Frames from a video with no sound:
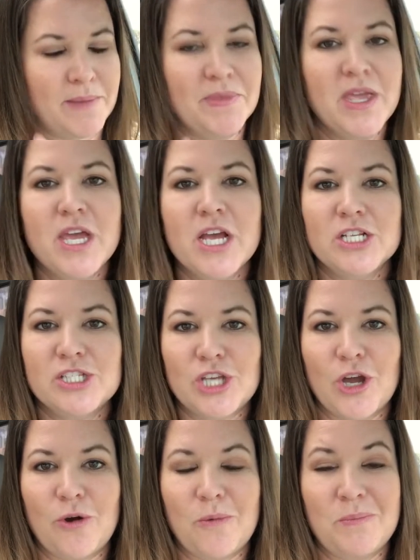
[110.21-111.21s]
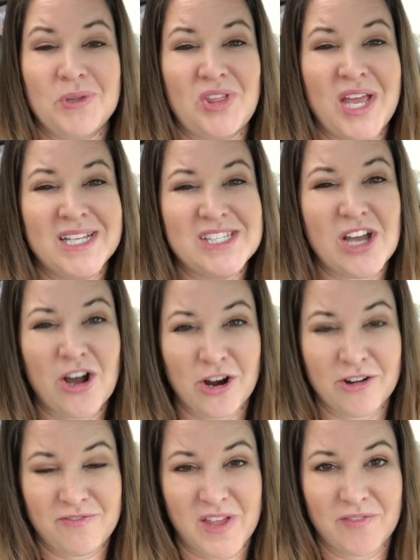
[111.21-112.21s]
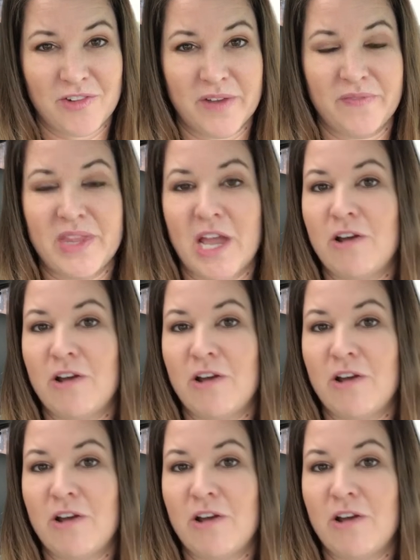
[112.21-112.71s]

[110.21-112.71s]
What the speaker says: Okay, so, but that's our favorite.